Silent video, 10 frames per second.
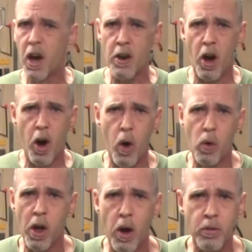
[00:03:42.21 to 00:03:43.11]
and a
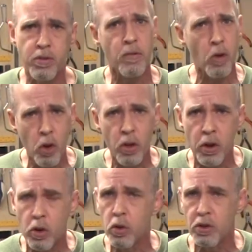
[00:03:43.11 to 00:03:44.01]
whole host of
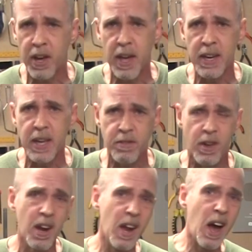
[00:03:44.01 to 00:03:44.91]
other core techniques.